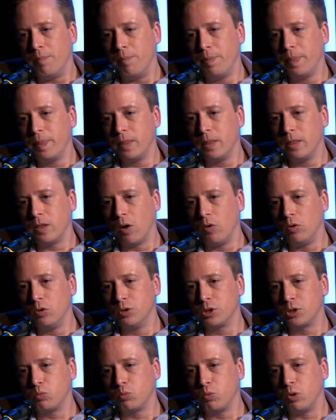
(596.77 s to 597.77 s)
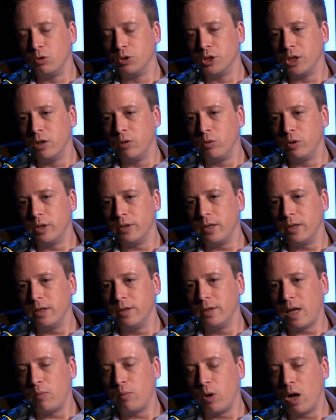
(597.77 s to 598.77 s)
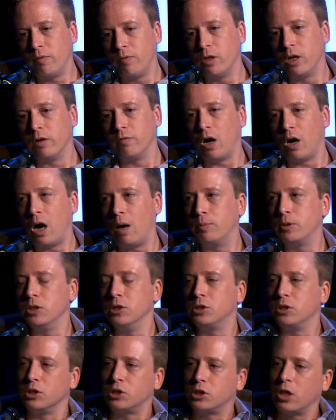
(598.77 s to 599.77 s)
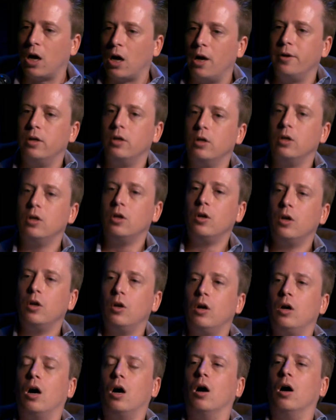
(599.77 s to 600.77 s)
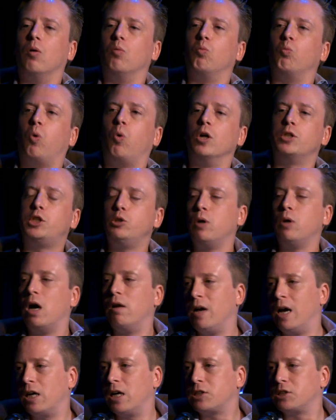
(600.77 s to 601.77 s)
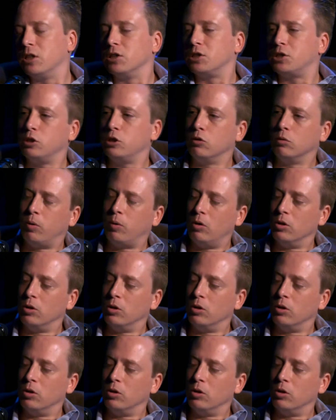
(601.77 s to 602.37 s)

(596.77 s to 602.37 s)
those will generally, they will have a lot of options to decide what you have access to upon